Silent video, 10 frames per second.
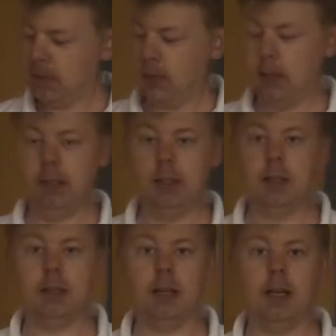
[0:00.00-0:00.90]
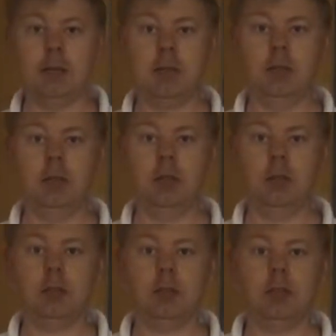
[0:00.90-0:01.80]
It is an absolute doddle
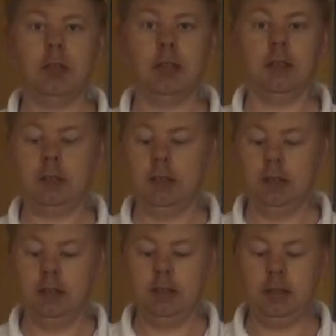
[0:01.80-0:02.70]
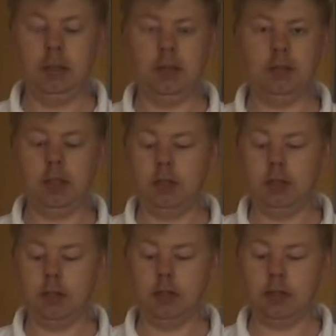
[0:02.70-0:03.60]
to fly. Literally, you
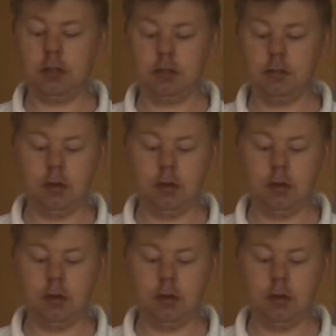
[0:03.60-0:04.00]
can just throw your